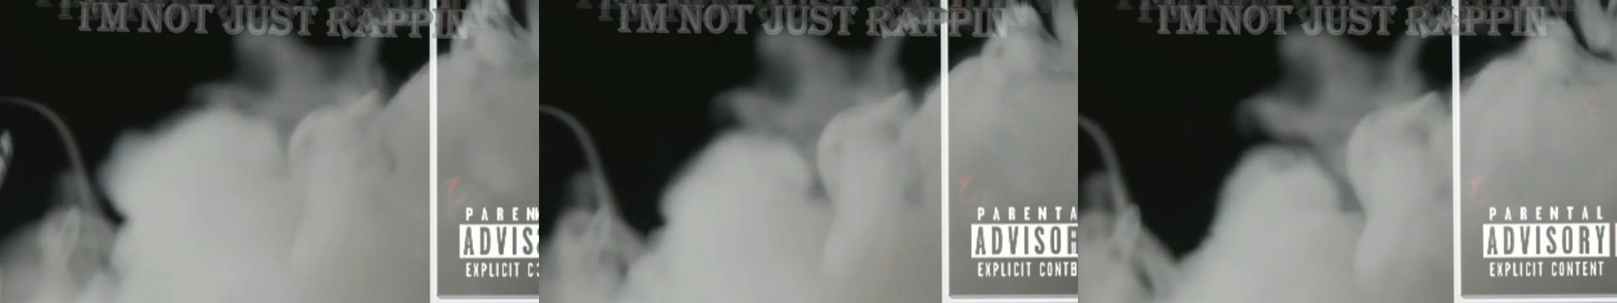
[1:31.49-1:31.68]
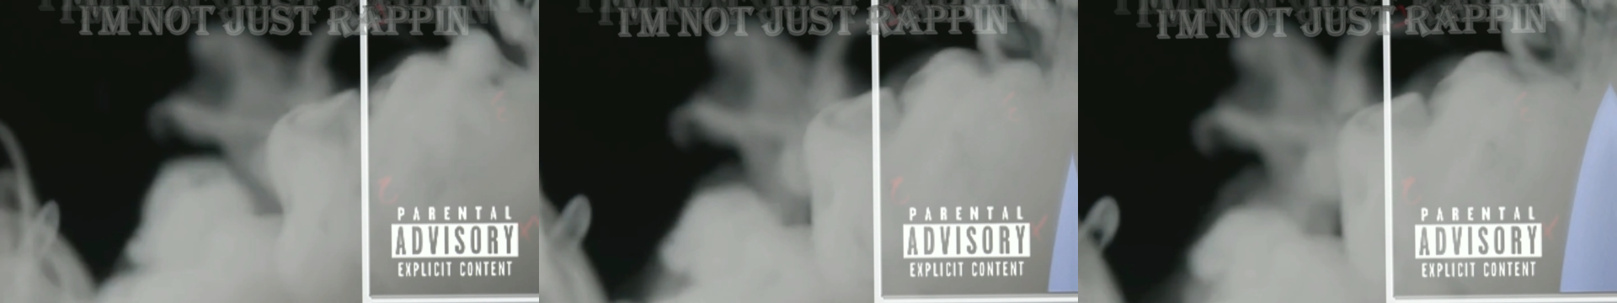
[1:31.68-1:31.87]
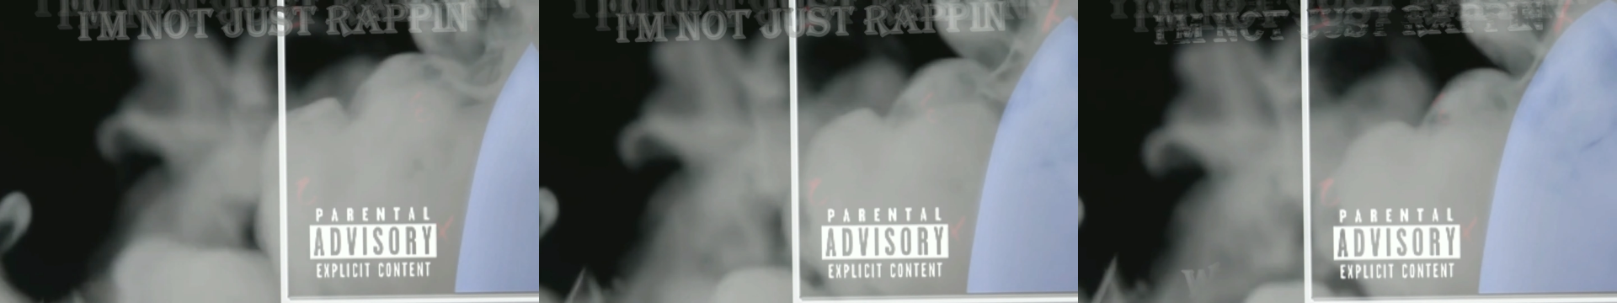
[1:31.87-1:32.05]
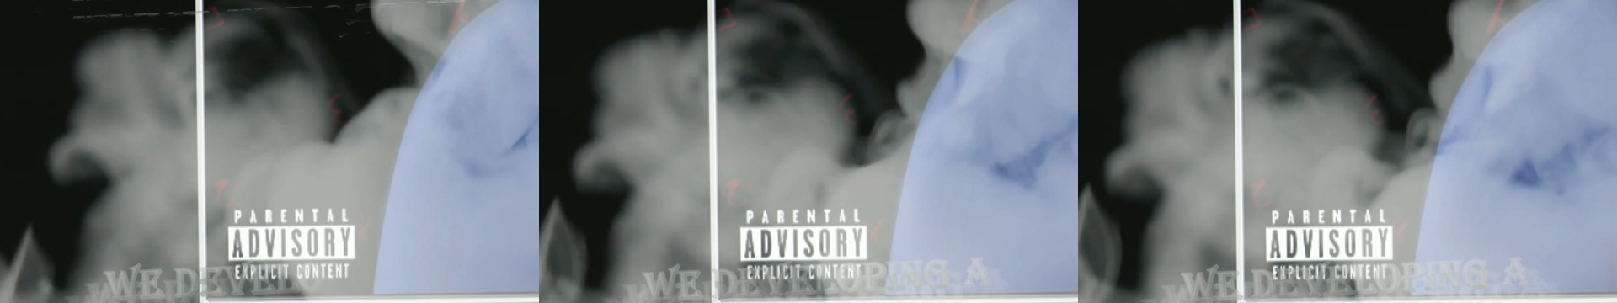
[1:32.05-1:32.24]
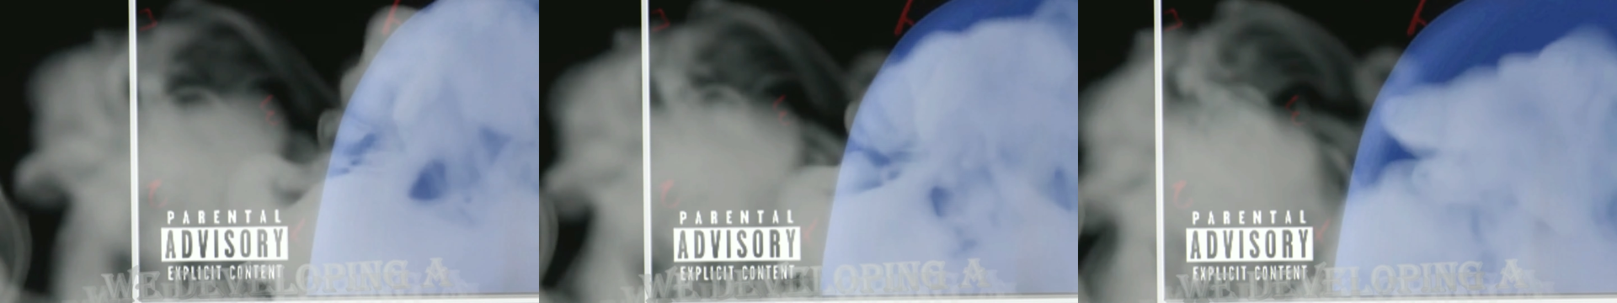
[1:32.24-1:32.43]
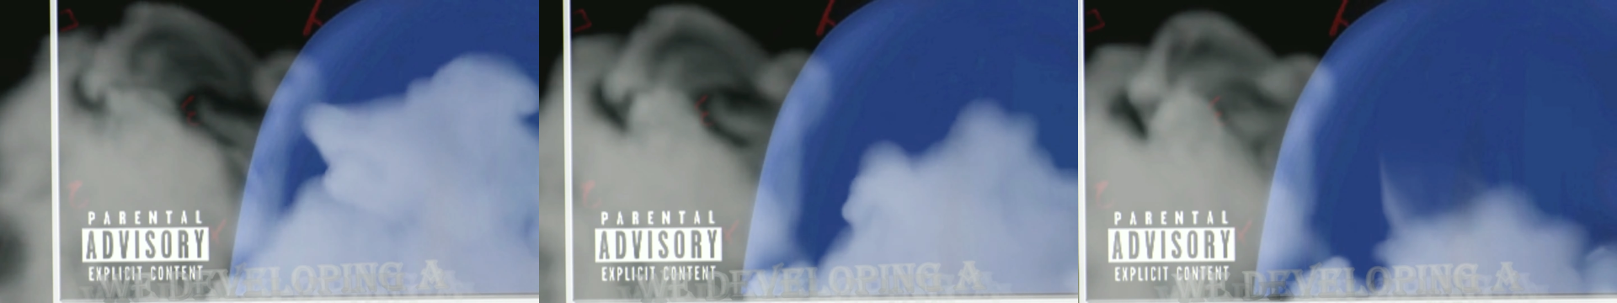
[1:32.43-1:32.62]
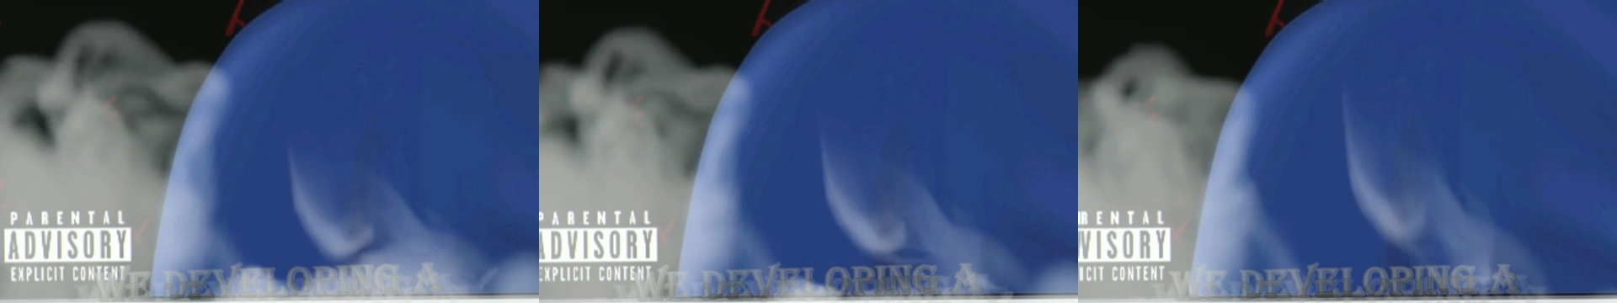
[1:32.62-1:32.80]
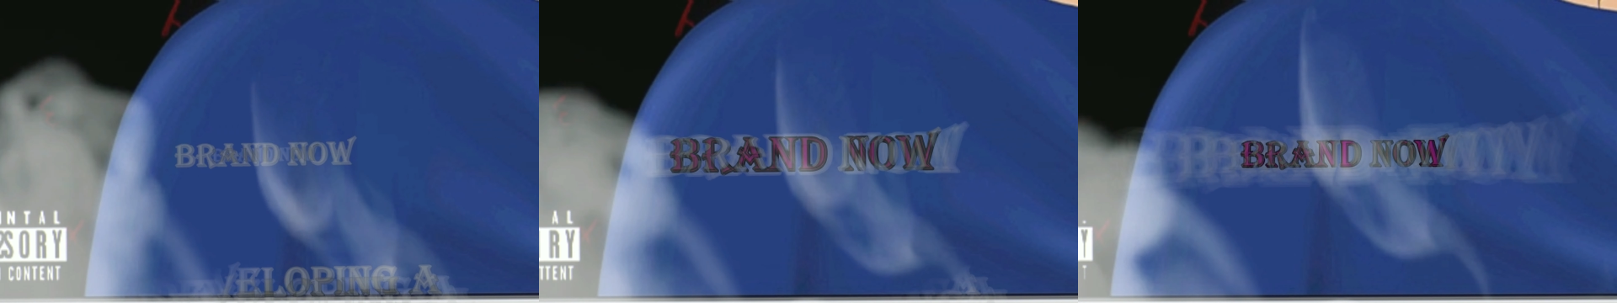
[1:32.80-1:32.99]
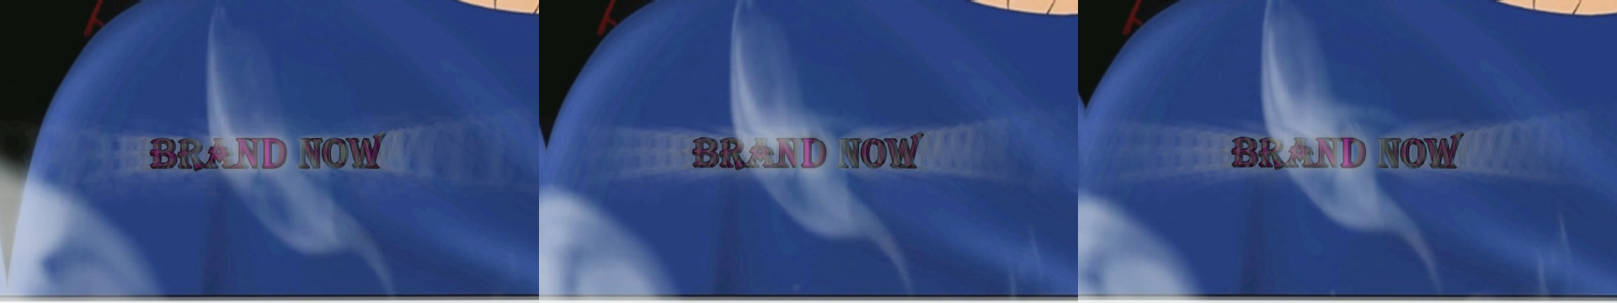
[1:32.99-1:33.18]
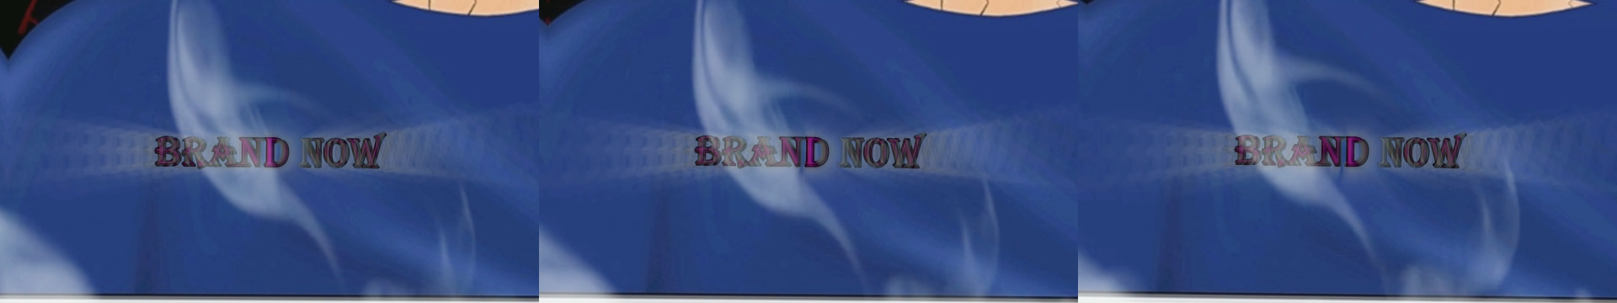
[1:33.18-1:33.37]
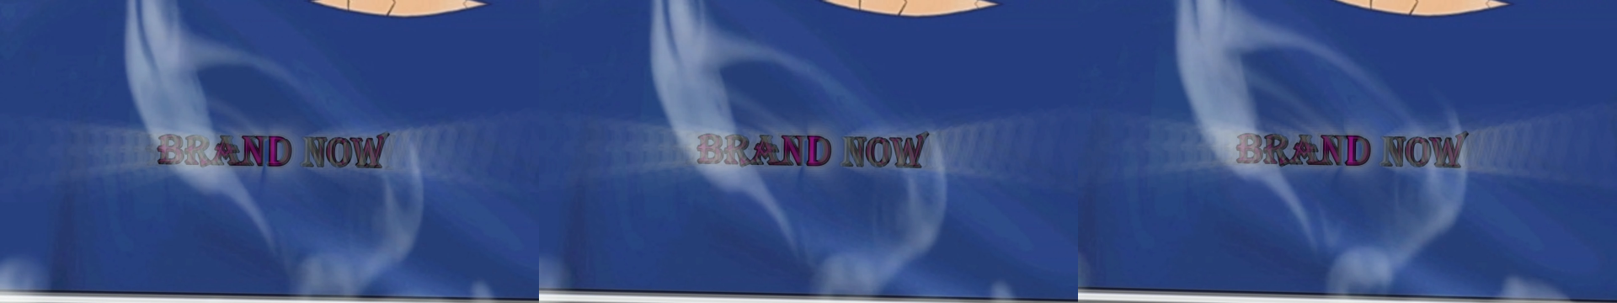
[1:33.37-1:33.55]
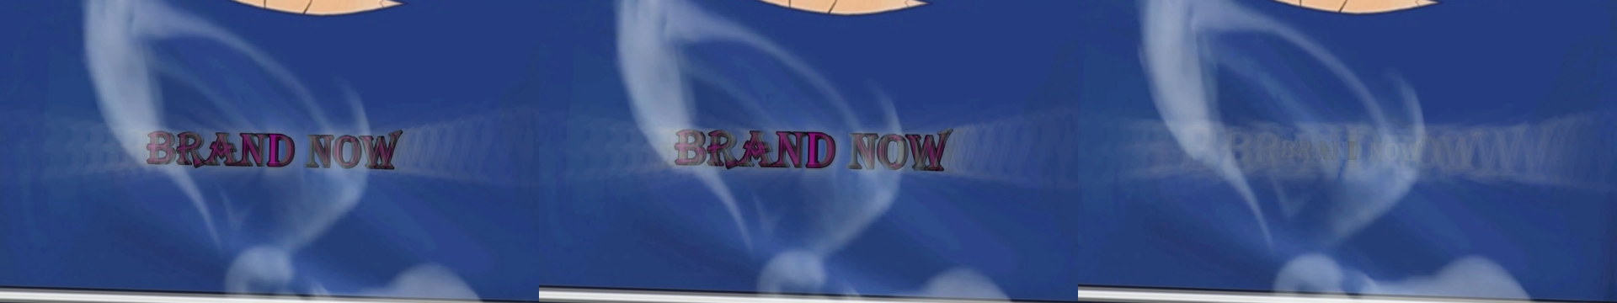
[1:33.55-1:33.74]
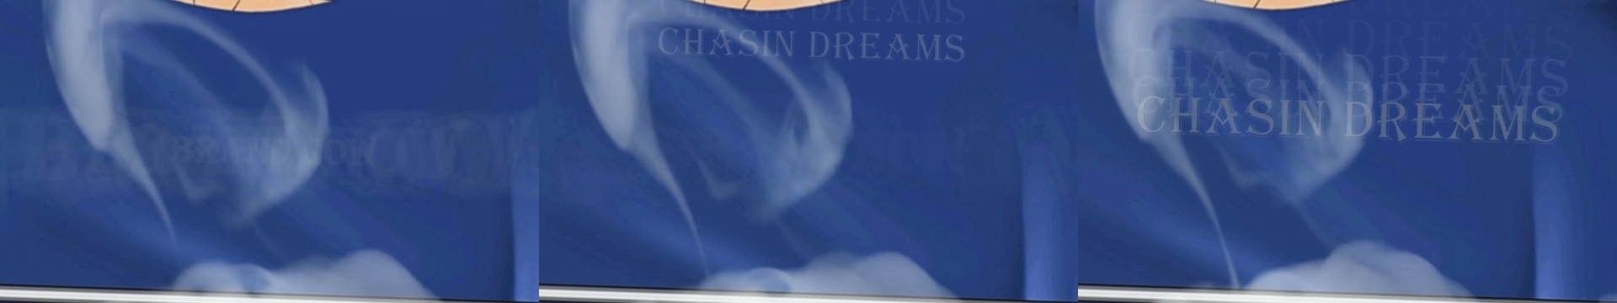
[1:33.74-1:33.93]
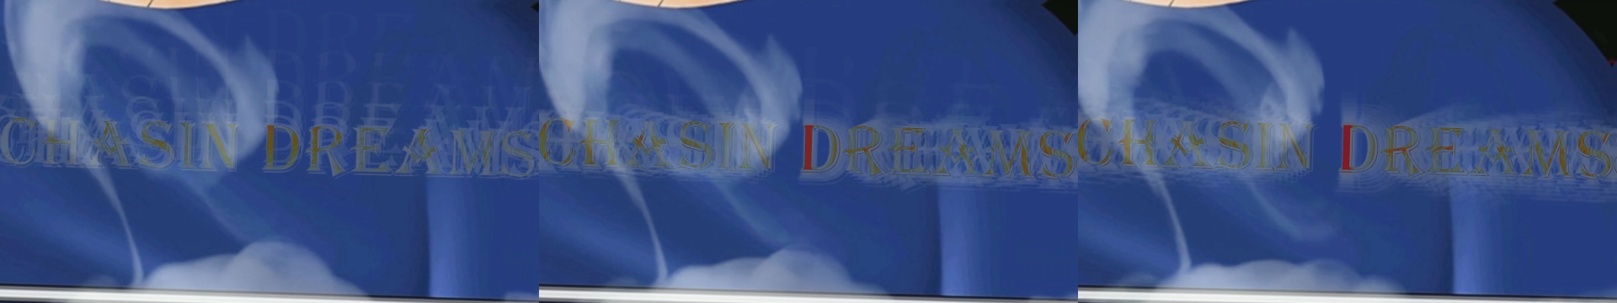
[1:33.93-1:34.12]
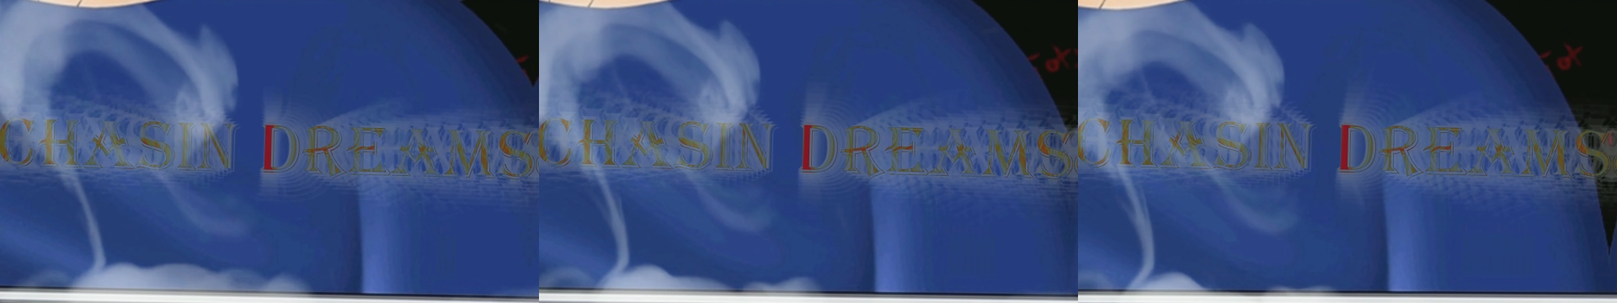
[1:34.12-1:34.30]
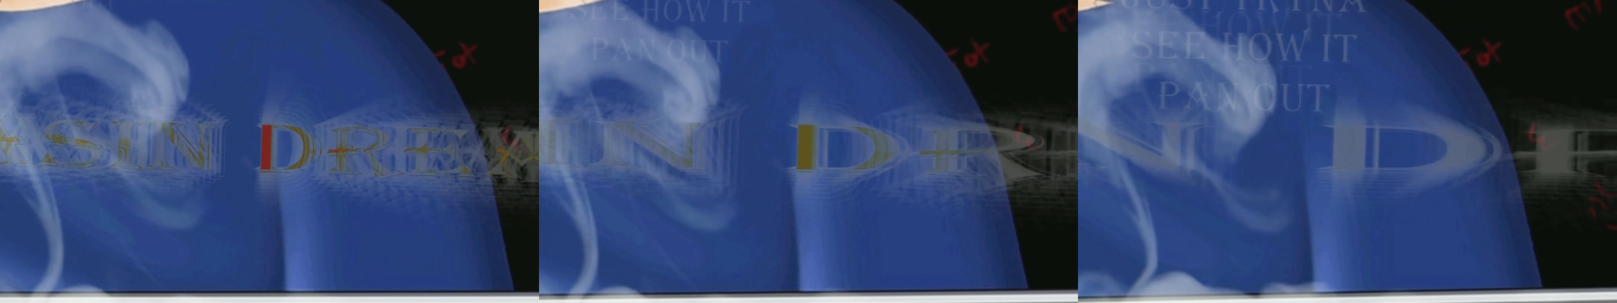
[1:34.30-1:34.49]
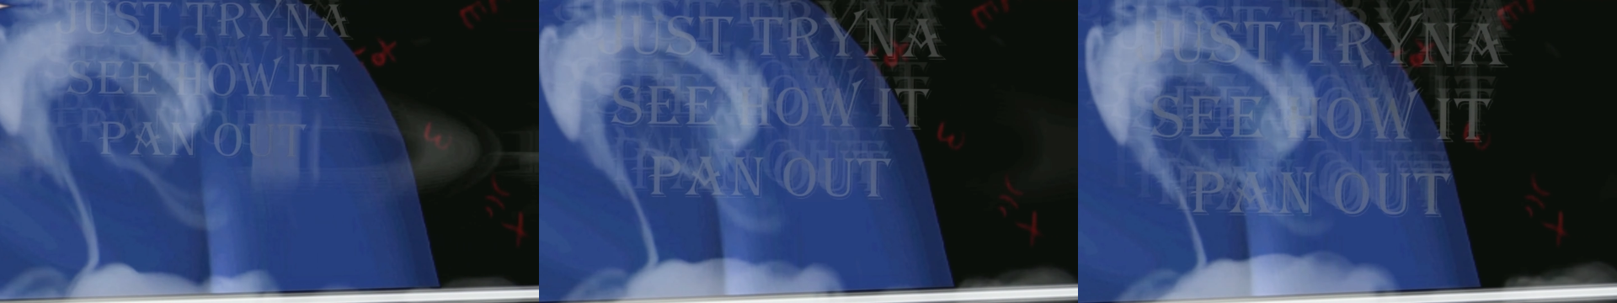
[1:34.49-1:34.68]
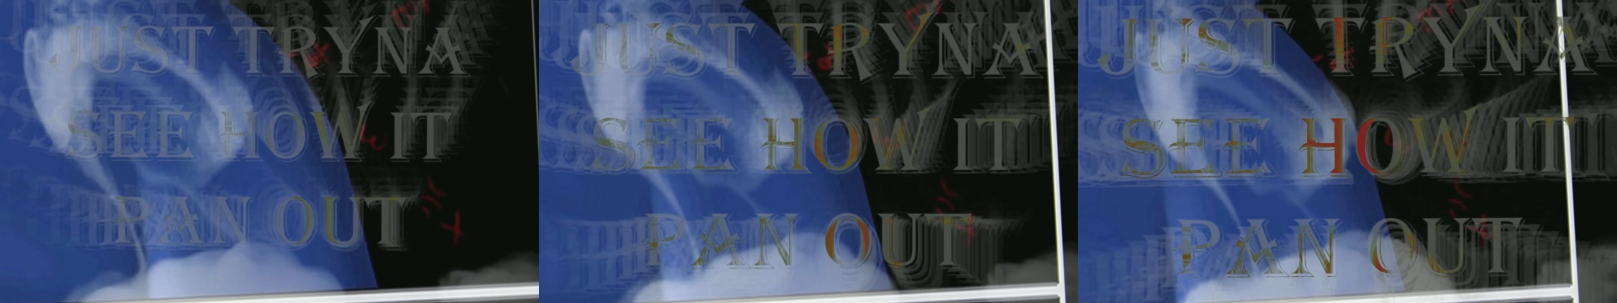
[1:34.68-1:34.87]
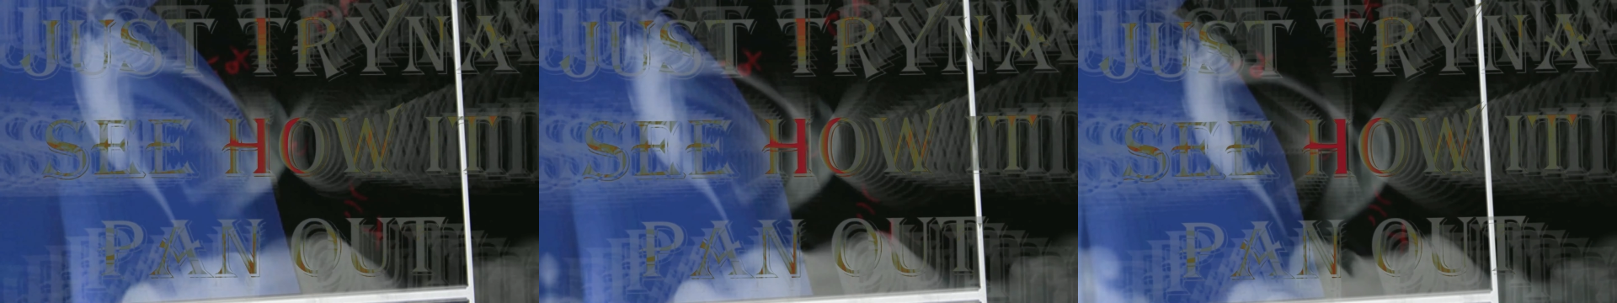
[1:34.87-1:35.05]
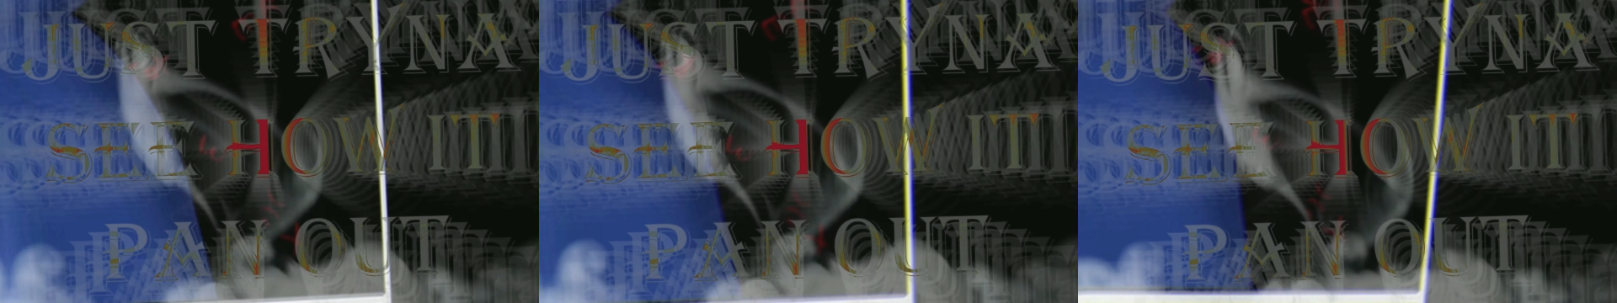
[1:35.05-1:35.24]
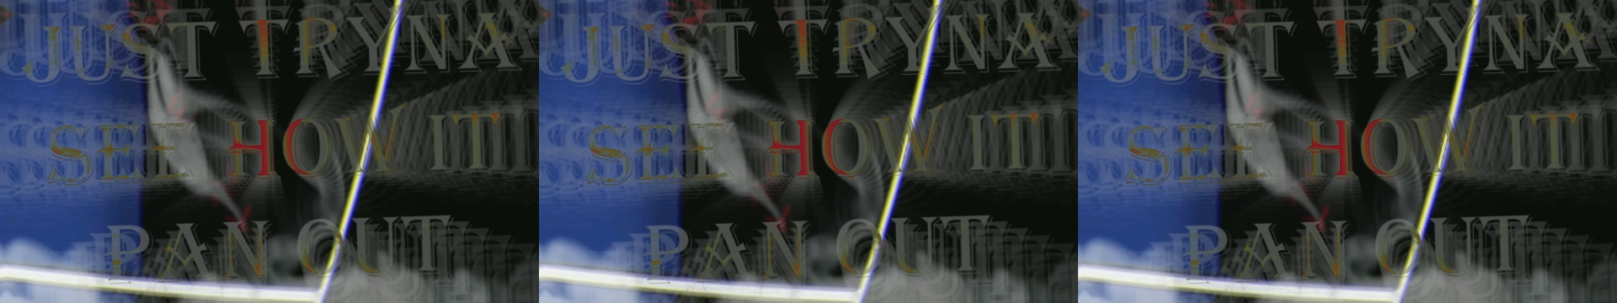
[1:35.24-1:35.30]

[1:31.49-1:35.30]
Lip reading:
[unreadable: no face in view]